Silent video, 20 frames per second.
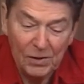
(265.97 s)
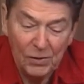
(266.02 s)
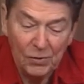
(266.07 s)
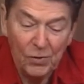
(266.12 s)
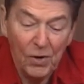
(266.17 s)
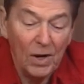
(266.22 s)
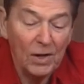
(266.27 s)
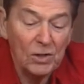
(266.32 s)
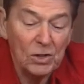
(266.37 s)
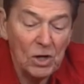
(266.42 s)

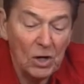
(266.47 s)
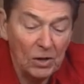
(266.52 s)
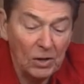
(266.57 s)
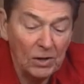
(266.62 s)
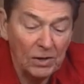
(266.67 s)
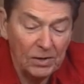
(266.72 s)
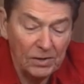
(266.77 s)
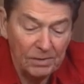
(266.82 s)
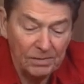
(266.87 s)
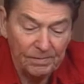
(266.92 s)
Drugs
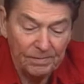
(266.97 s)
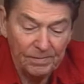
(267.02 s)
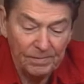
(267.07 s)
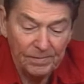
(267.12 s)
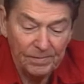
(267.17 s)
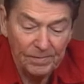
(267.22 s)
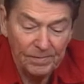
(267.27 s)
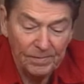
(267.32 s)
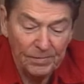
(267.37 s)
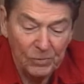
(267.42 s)
hurt,
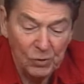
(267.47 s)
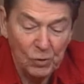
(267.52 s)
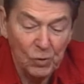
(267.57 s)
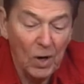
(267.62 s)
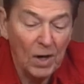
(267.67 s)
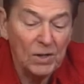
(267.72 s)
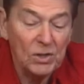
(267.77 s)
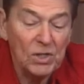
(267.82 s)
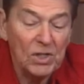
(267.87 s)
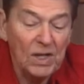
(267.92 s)

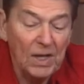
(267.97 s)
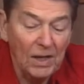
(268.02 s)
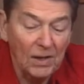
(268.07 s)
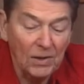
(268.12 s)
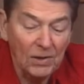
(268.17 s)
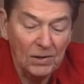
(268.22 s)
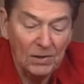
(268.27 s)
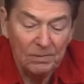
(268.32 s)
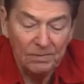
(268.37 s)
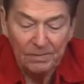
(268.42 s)
drugs
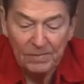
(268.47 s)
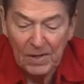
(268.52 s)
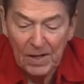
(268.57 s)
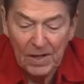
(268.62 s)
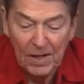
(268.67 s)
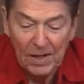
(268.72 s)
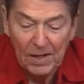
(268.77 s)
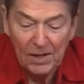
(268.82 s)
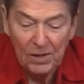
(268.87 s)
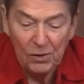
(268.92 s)
kill,
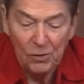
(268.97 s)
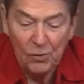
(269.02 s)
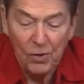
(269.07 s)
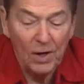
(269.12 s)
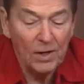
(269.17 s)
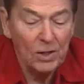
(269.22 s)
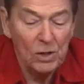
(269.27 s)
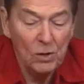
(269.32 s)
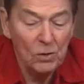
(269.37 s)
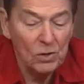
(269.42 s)

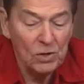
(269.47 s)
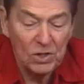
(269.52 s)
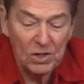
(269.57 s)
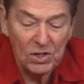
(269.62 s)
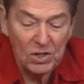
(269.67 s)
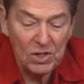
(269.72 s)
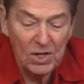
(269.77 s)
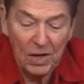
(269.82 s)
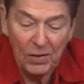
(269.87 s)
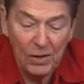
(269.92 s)
drug use
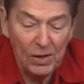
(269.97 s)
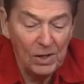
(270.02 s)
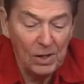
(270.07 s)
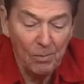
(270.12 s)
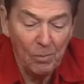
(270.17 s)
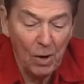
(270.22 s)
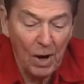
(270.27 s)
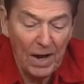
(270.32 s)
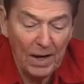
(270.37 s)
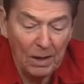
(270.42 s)
is nothing to
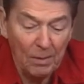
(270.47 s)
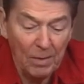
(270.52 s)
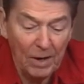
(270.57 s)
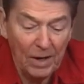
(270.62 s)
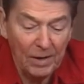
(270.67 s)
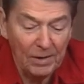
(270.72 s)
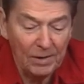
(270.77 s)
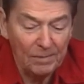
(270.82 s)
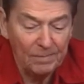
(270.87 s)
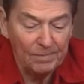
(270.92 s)
brag
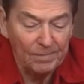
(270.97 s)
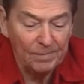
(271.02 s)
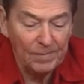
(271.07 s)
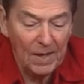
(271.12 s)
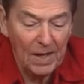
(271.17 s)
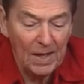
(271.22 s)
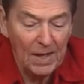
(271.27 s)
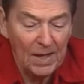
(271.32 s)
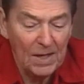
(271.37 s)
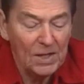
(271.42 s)
about
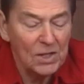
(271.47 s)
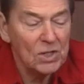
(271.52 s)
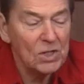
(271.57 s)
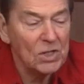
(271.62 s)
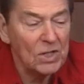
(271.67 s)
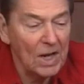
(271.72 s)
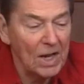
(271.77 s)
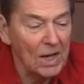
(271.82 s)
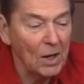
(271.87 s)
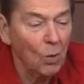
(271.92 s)

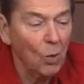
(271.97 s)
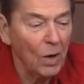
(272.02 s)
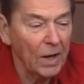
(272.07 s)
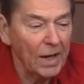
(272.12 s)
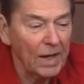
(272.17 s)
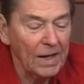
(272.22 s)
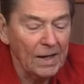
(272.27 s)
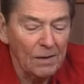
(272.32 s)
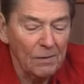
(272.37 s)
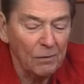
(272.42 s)
stay
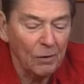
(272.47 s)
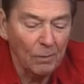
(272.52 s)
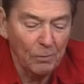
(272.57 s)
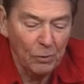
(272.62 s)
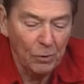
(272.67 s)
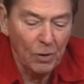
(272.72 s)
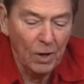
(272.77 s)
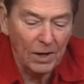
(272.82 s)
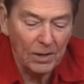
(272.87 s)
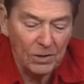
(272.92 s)
away from
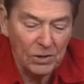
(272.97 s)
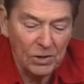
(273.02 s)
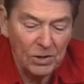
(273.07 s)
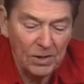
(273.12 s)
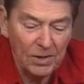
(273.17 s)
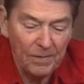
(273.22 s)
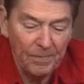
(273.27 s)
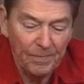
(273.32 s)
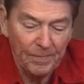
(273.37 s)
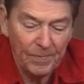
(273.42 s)
drugs.
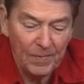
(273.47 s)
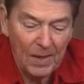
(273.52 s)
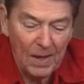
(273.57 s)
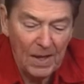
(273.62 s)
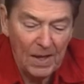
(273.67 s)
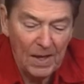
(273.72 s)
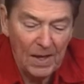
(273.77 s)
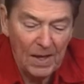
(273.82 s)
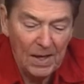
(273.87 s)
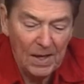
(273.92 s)

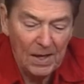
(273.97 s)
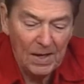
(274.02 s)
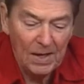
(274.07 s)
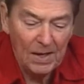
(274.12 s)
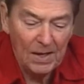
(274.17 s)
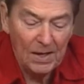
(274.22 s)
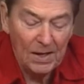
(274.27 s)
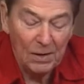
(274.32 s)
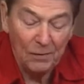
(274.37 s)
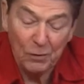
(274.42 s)

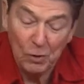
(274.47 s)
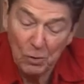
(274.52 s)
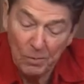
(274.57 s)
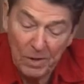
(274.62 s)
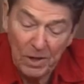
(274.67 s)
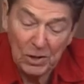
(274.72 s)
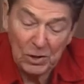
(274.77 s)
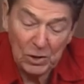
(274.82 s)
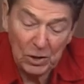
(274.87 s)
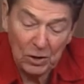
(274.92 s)
A few
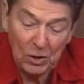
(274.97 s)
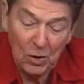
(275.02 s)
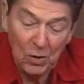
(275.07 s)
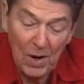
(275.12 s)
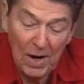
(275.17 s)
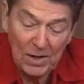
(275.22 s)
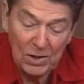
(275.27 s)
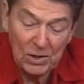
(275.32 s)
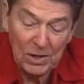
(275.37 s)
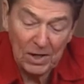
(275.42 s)
minutes ago,
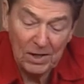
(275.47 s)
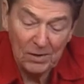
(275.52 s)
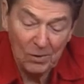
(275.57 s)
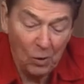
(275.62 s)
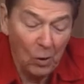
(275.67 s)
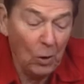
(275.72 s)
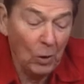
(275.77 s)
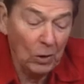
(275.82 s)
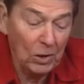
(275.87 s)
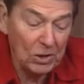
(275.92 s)
I said,
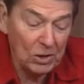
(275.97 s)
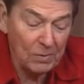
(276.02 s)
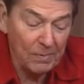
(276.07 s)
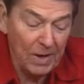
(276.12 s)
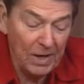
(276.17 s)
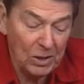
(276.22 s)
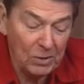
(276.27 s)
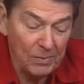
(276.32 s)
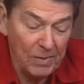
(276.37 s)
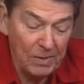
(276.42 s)
All this
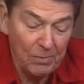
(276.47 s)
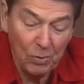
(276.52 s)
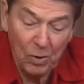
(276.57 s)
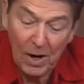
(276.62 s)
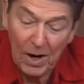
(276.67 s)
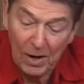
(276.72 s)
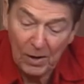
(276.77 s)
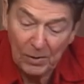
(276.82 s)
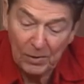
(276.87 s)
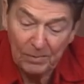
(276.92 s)
makes me
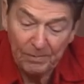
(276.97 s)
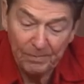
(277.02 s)
proud.